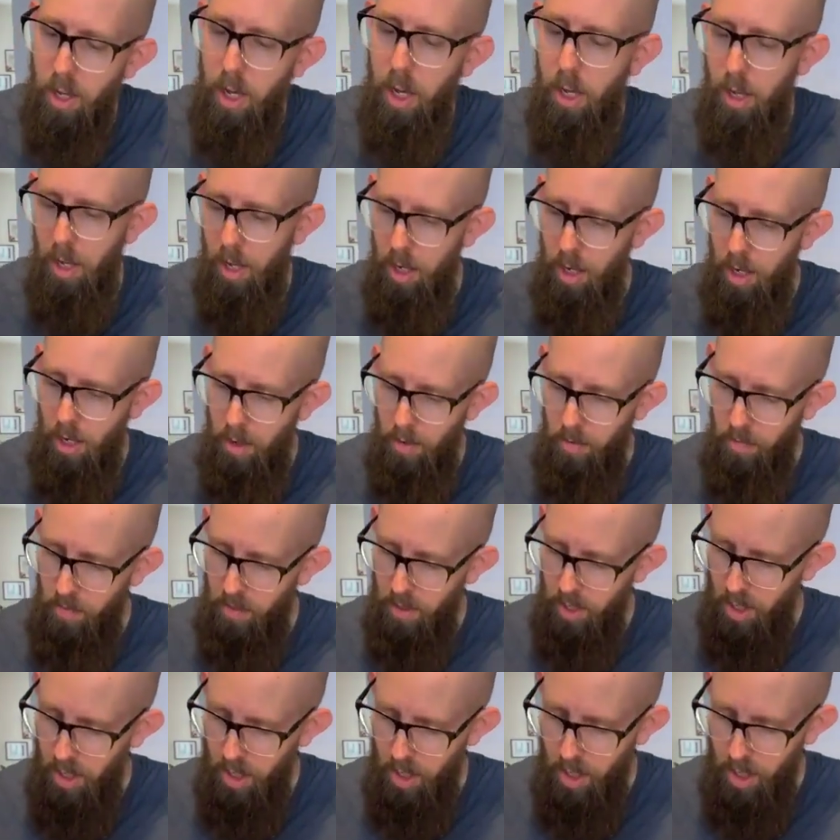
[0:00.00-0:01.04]
okay.
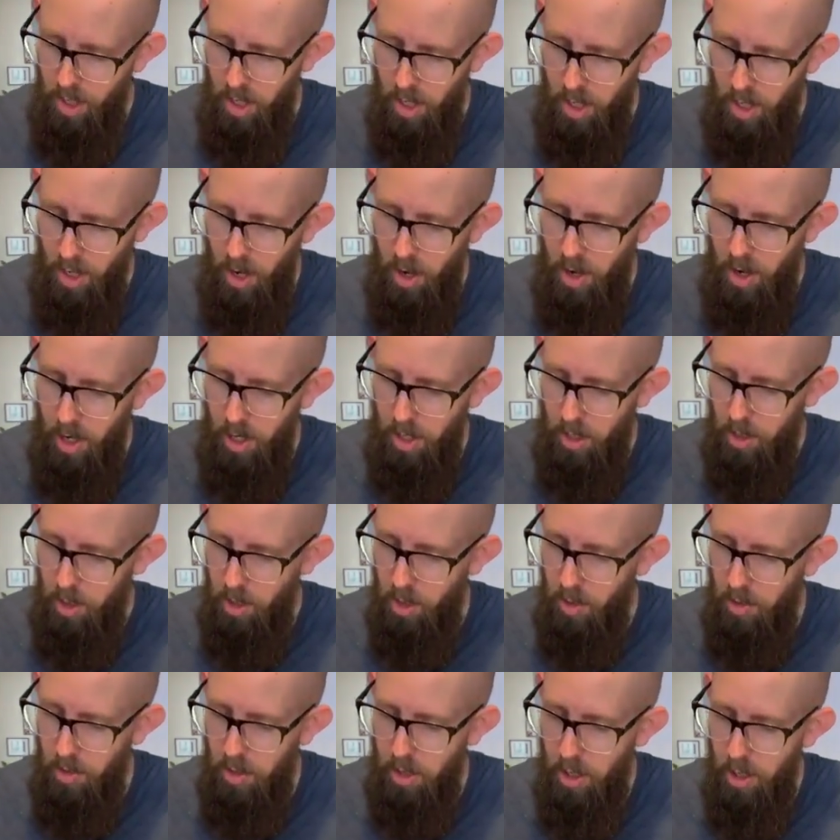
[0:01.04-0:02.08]
All right,
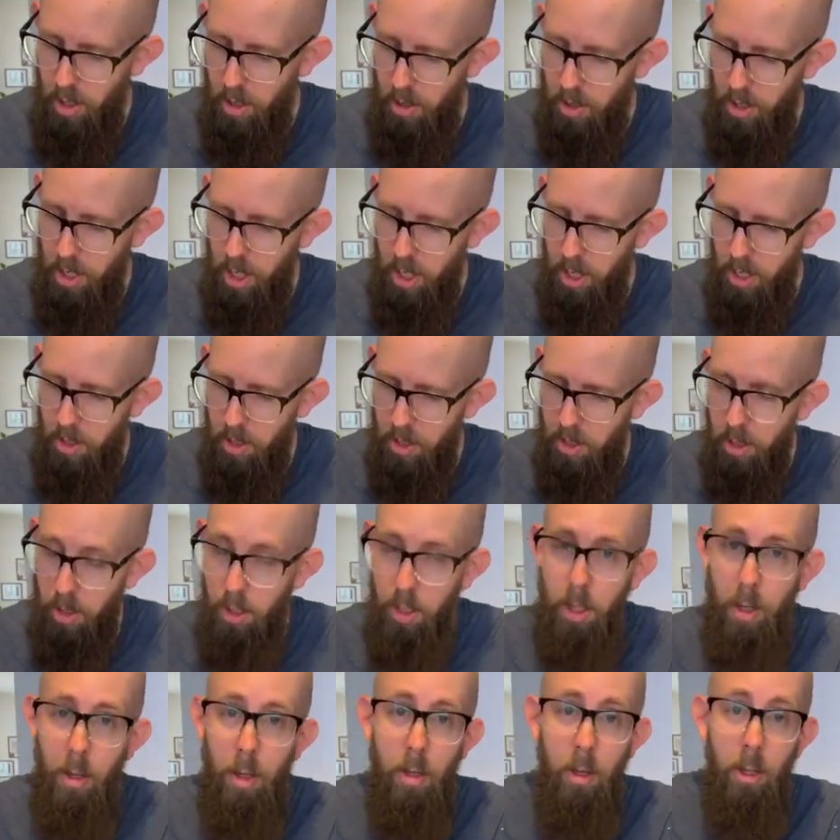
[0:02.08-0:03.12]
so here is
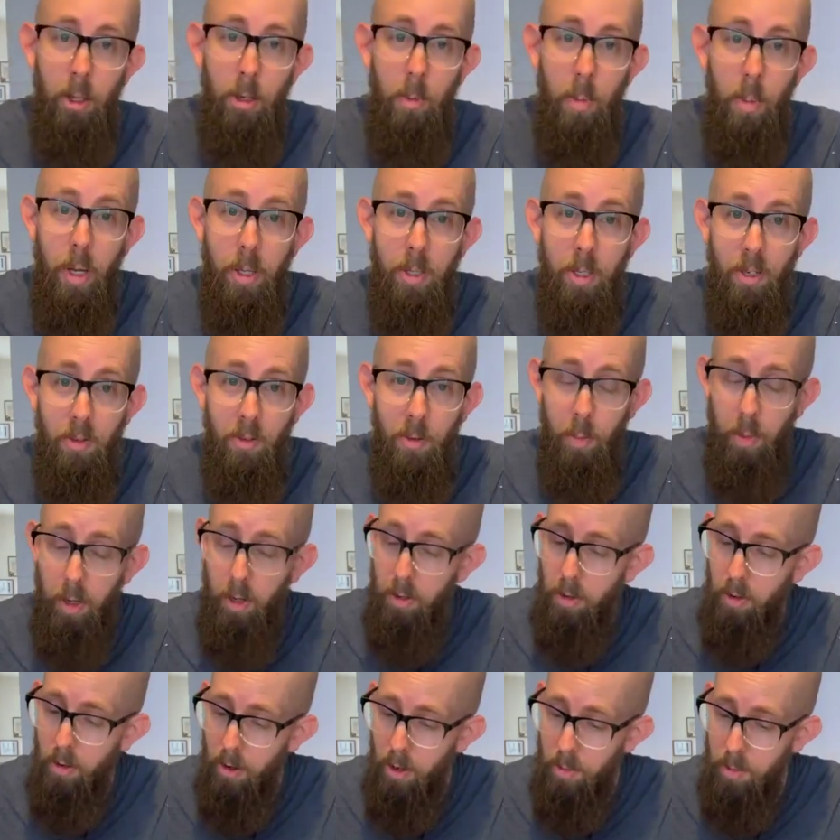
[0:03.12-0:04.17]
a little message from
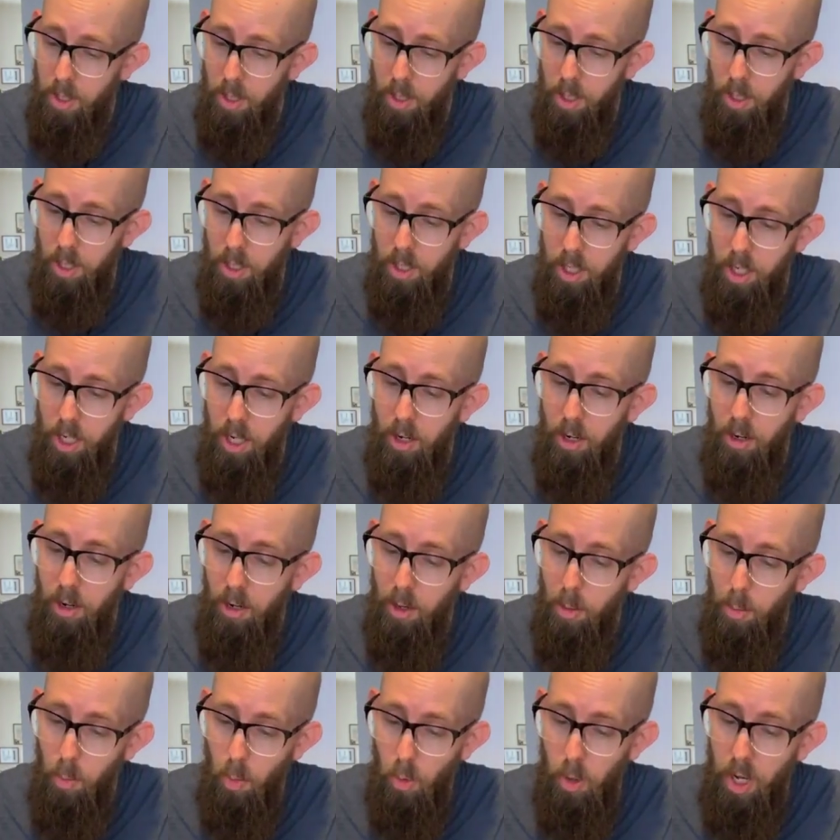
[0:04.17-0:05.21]
Beadle Grimm. It says,
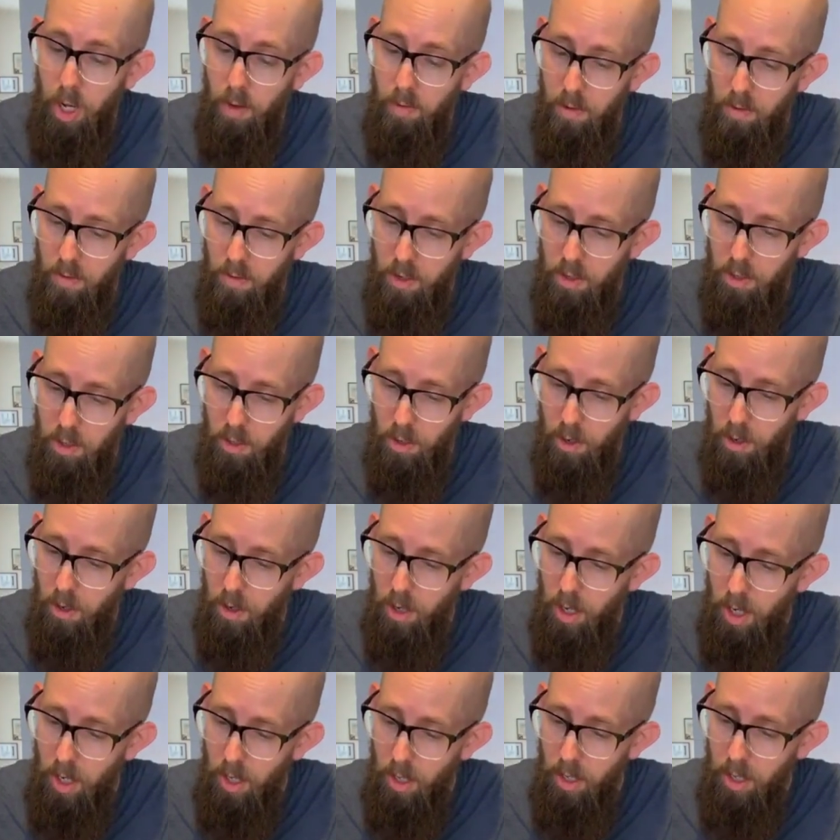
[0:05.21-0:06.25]
"Dear brave
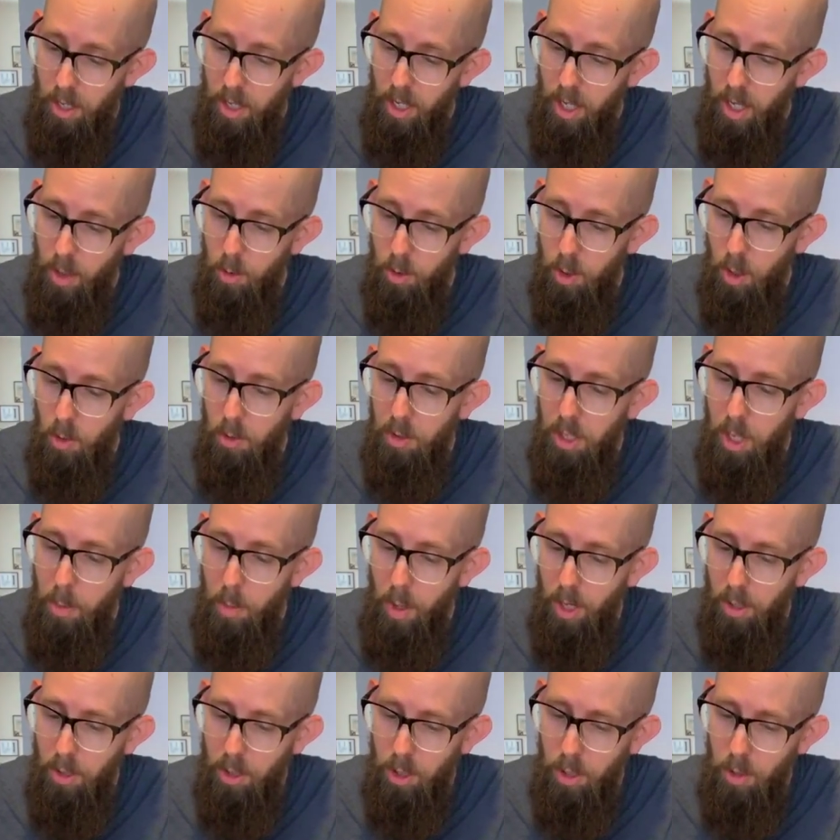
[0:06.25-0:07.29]
adventurer, it was only
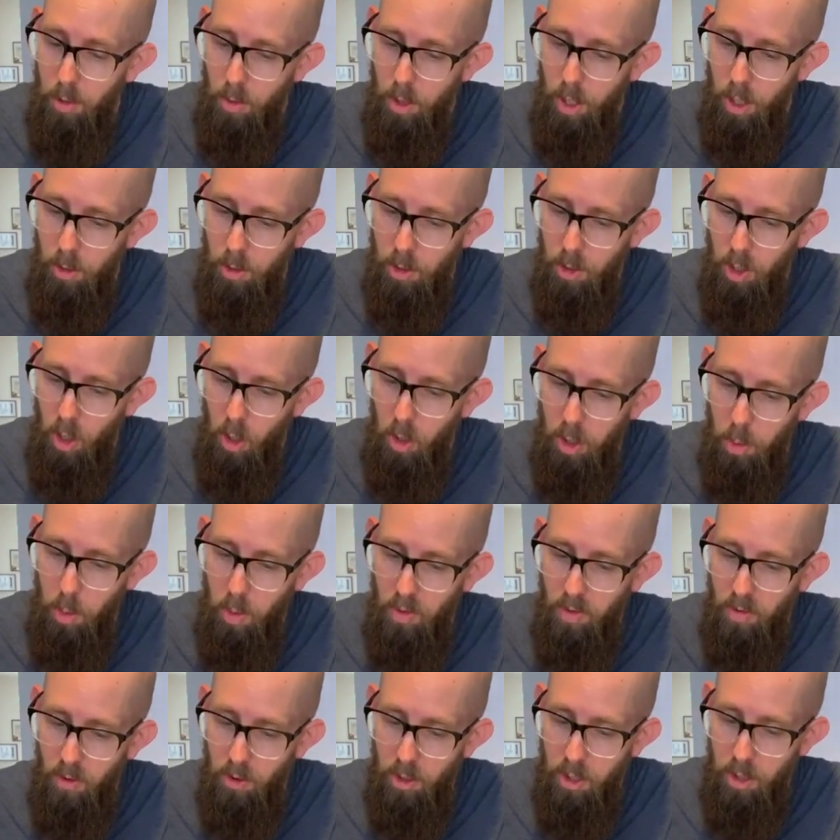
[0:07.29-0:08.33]
about 2 years ago that
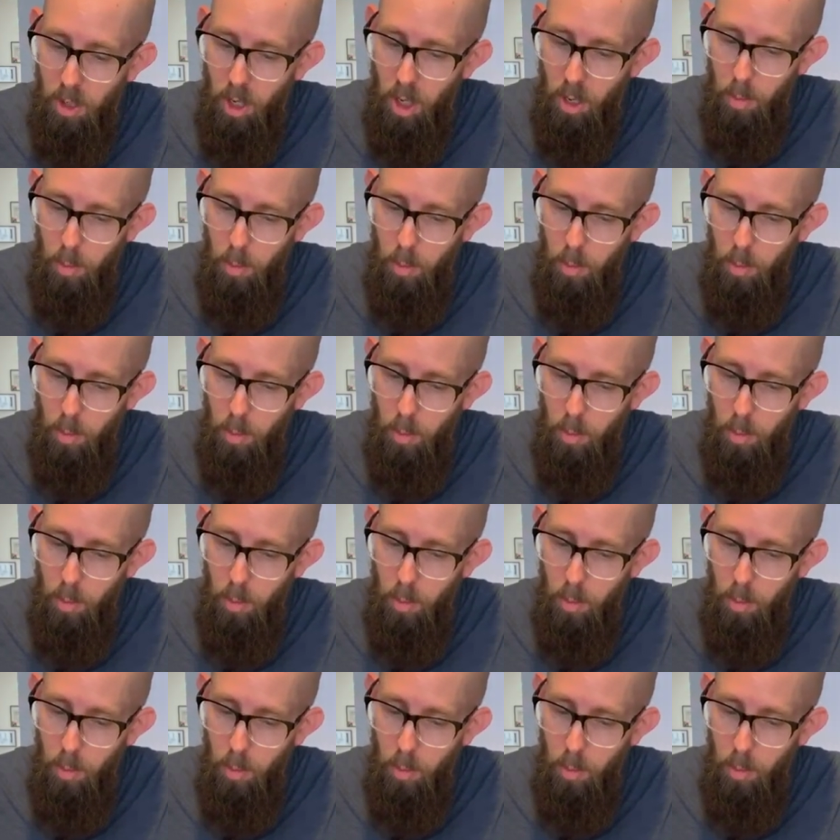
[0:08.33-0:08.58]
we first